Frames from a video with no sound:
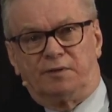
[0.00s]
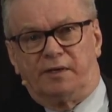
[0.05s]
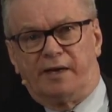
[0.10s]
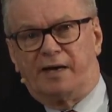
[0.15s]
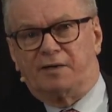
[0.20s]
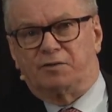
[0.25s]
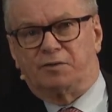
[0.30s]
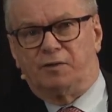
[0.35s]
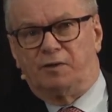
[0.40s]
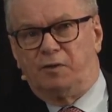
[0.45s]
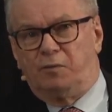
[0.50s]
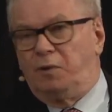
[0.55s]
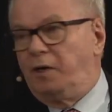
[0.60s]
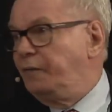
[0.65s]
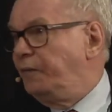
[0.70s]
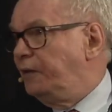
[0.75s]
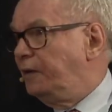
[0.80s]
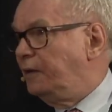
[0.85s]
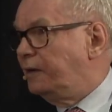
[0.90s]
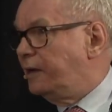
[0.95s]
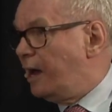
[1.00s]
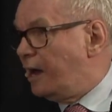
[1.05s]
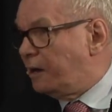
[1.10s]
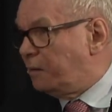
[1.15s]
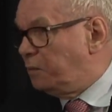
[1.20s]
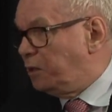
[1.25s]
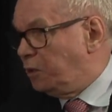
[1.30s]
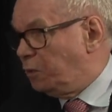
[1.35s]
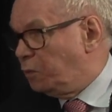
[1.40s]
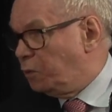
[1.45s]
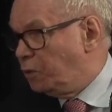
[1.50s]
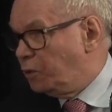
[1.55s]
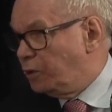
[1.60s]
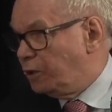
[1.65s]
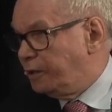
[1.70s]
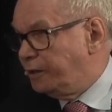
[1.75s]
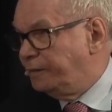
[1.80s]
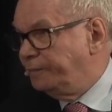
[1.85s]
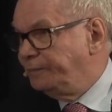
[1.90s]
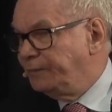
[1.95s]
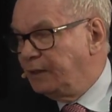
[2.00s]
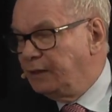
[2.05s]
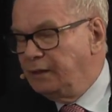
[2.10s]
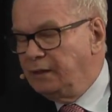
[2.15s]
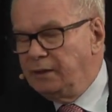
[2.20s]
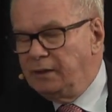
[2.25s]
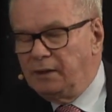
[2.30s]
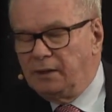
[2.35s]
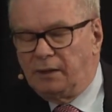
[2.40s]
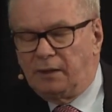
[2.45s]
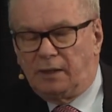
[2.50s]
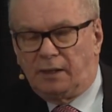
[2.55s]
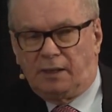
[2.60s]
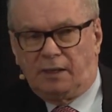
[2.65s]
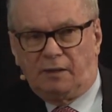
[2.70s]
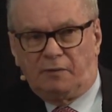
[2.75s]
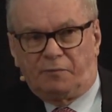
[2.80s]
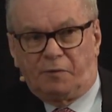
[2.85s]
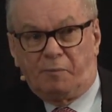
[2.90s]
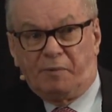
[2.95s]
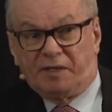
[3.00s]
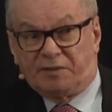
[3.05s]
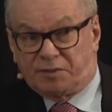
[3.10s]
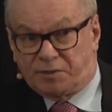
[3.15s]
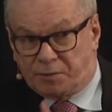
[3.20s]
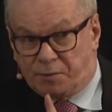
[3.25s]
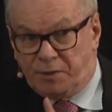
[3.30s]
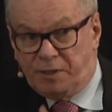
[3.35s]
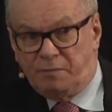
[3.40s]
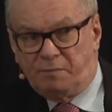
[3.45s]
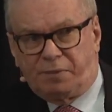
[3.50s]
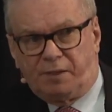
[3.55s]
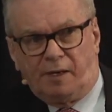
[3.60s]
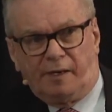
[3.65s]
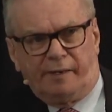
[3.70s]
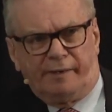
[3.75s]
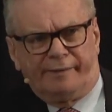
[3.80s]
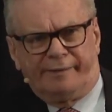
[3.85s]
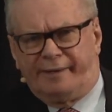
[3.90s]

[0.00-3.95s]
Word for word: It actually won the Academy Award uh, for Best Screenplay in